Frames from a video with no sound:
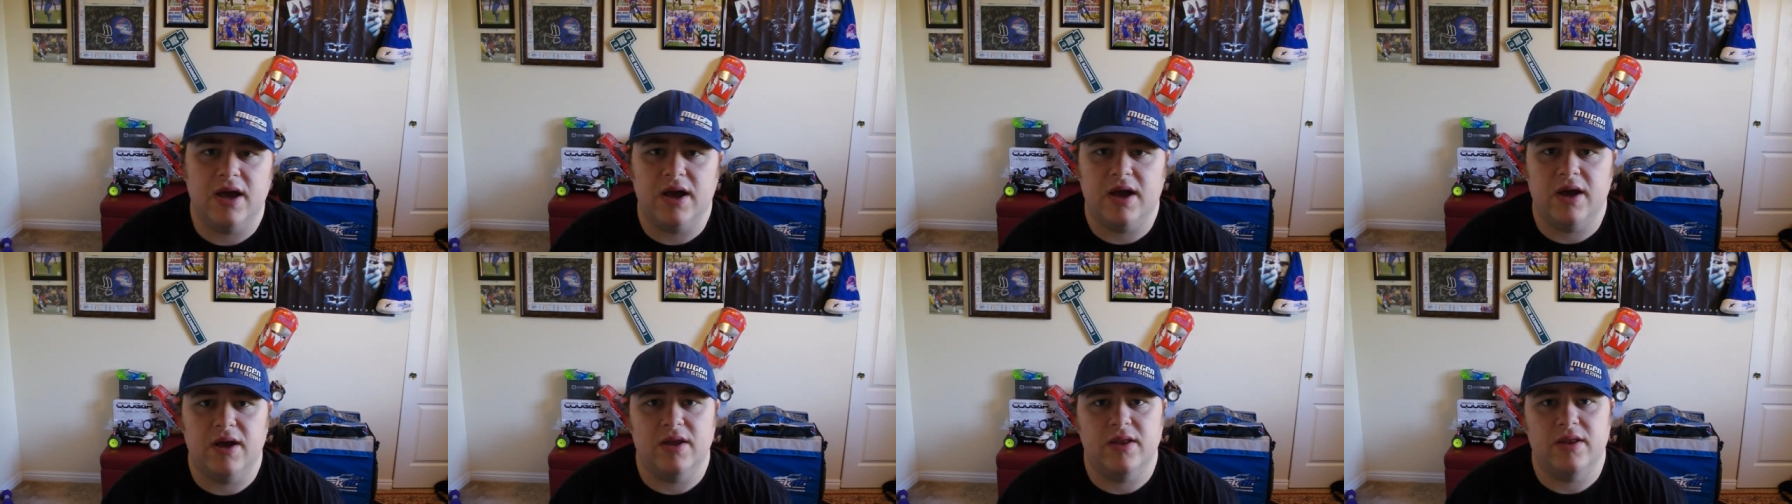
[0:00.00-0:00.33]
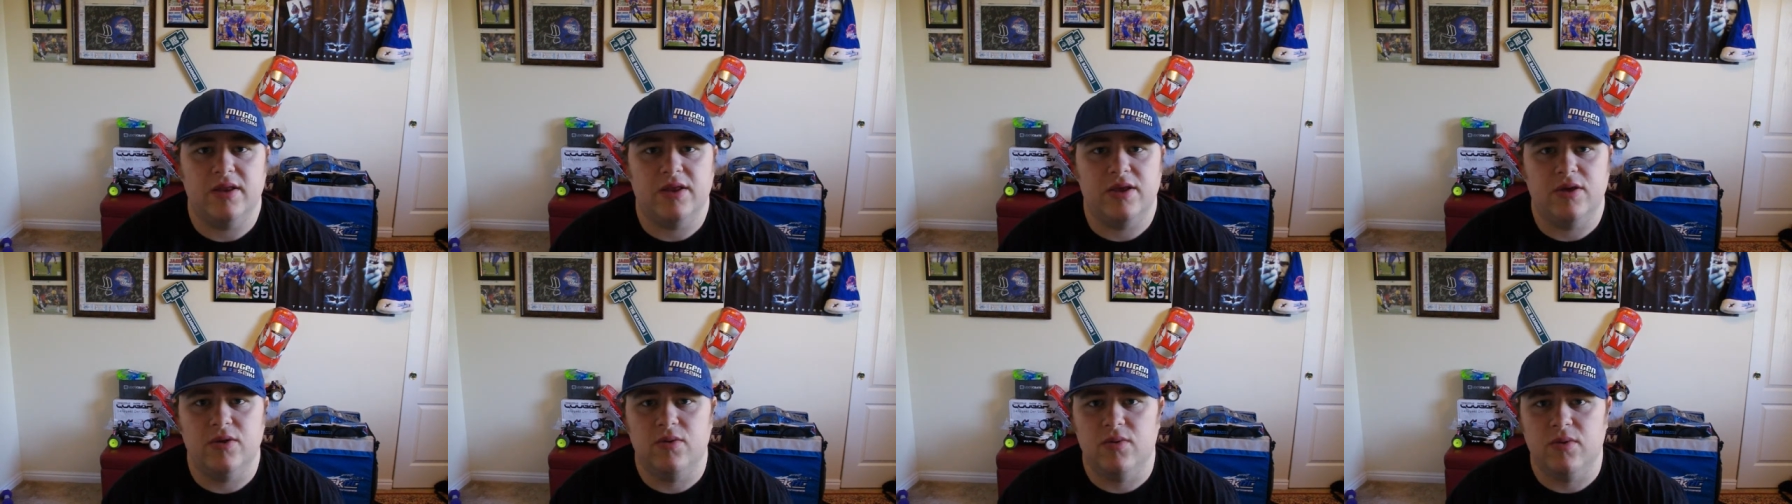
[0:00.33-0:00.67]
uh,
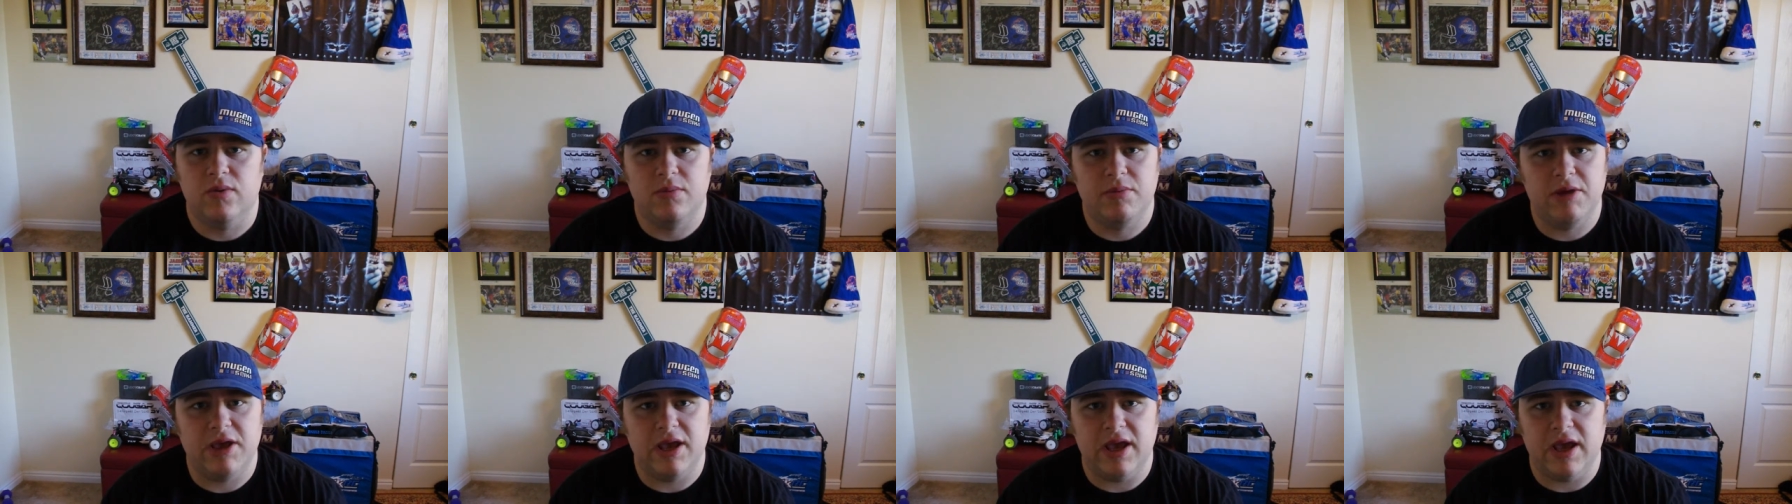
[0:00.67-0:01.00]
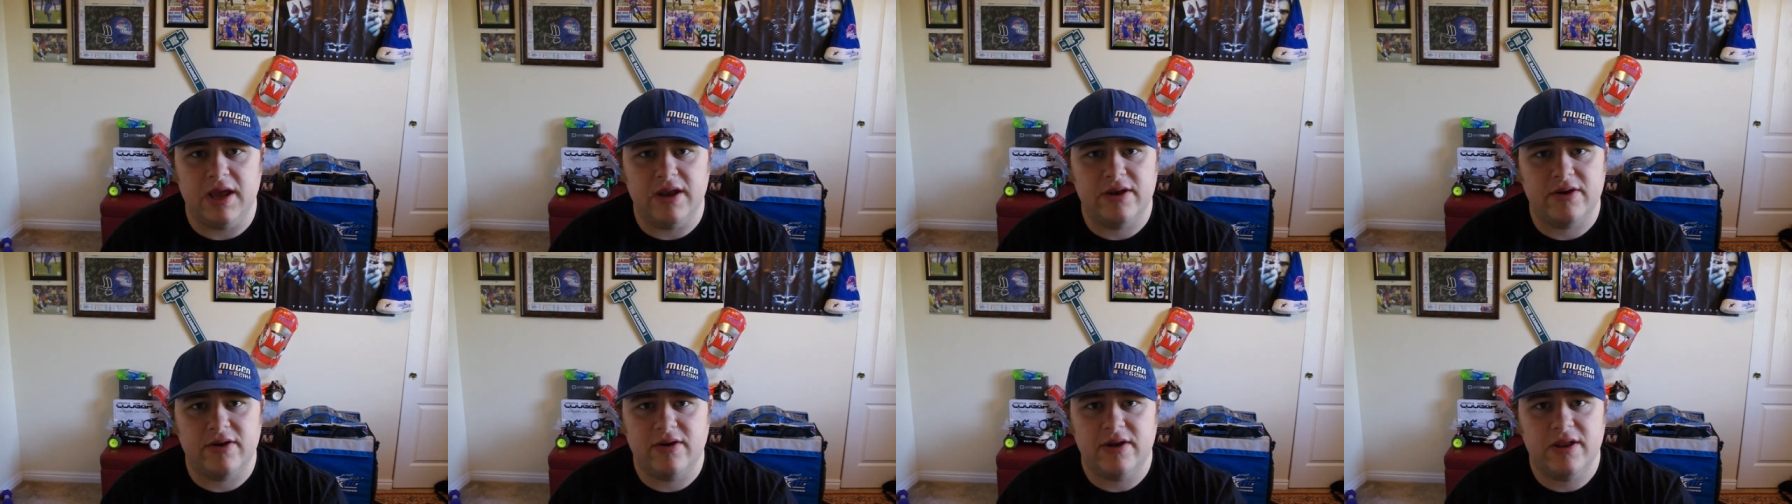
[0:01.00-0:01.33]
you will
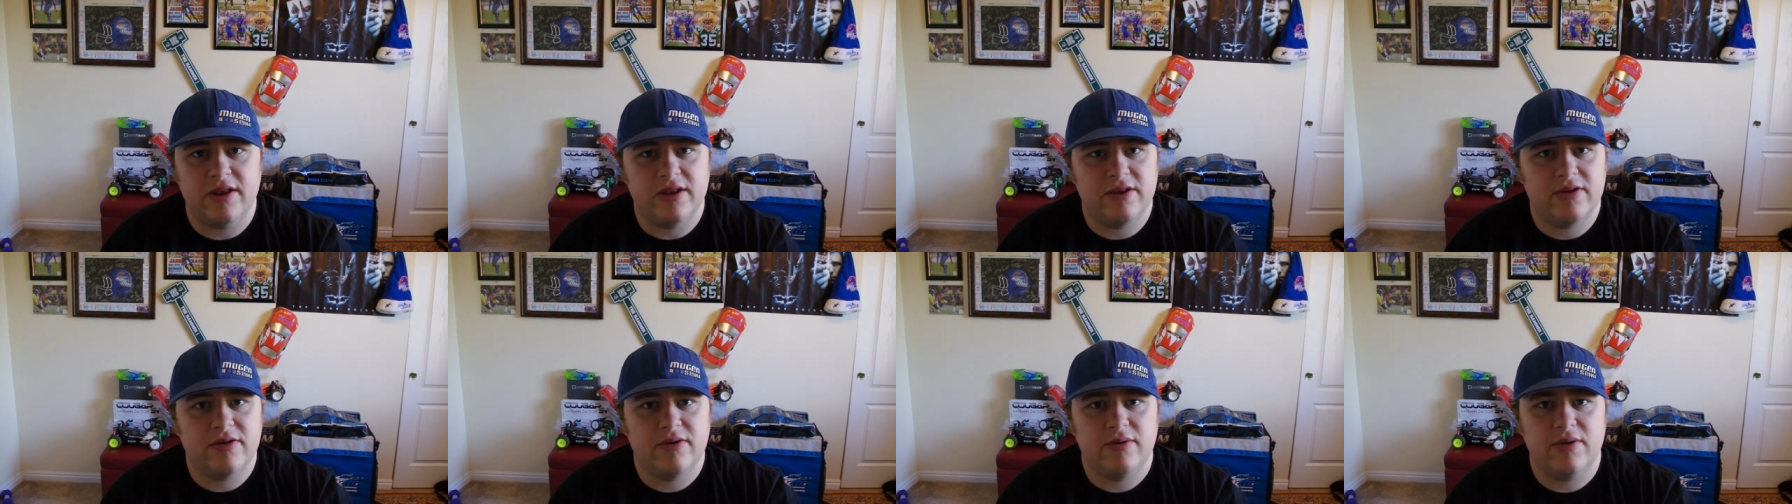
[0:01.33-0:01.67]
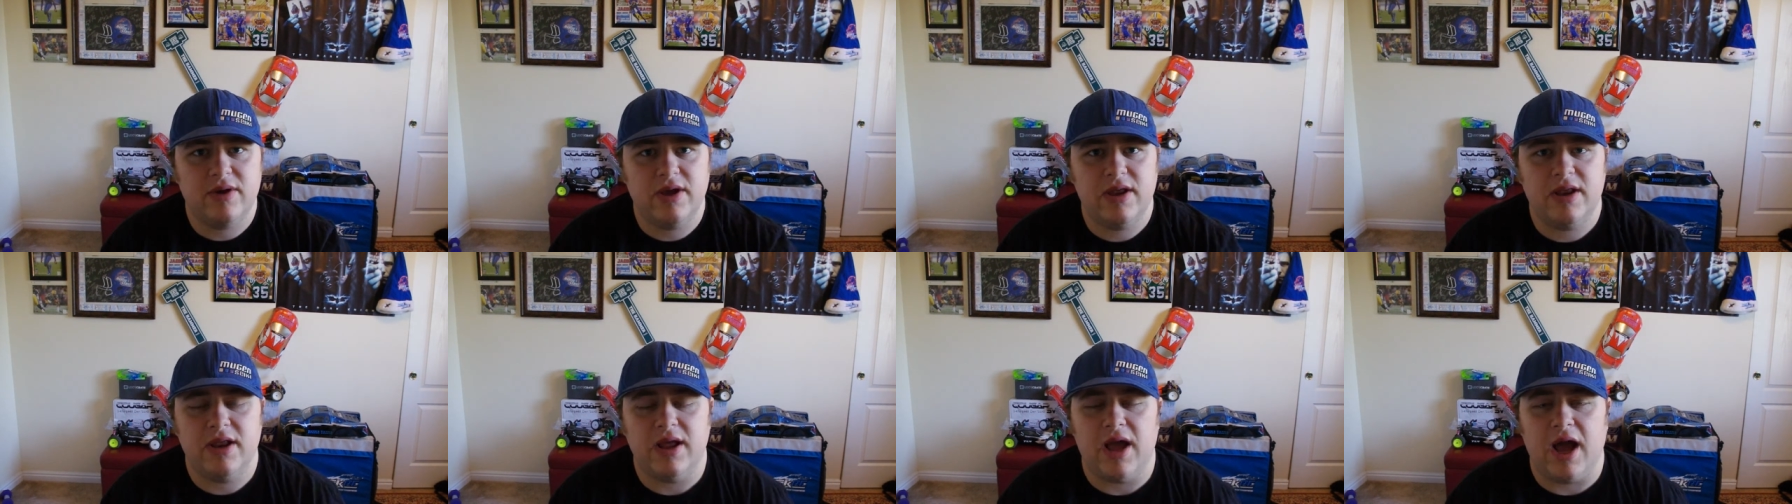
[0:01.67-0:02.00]
be entered
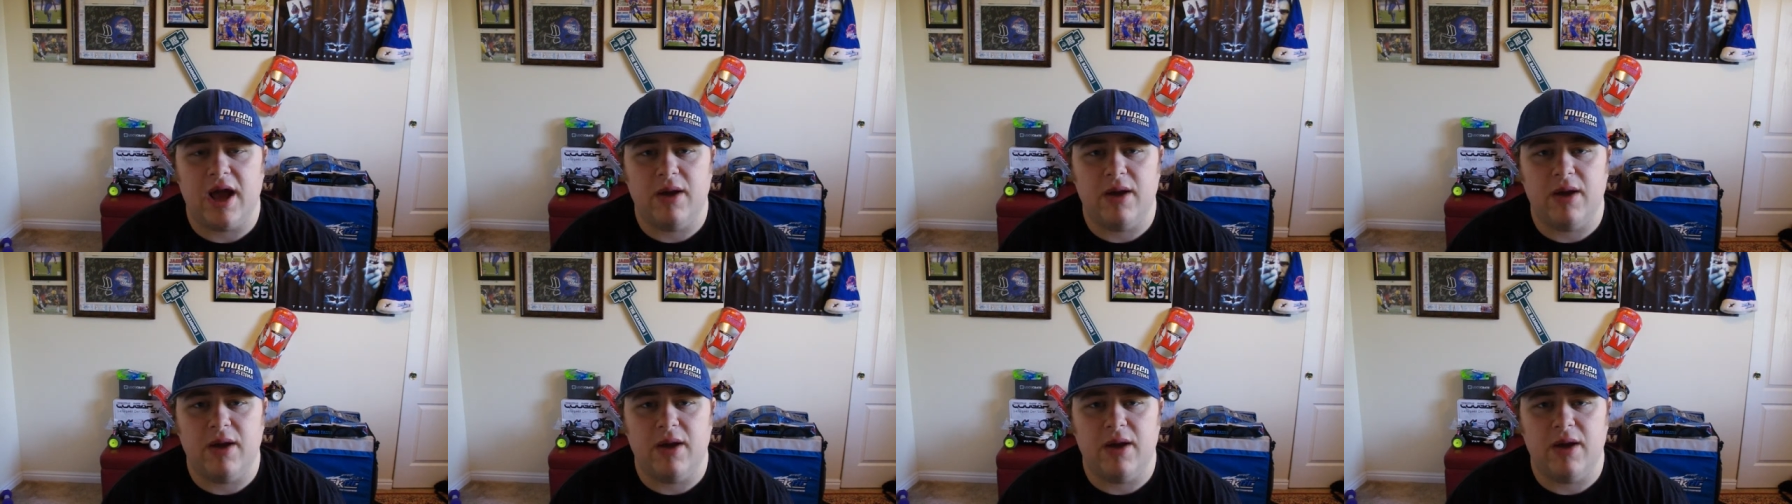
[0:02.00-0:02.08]
into it.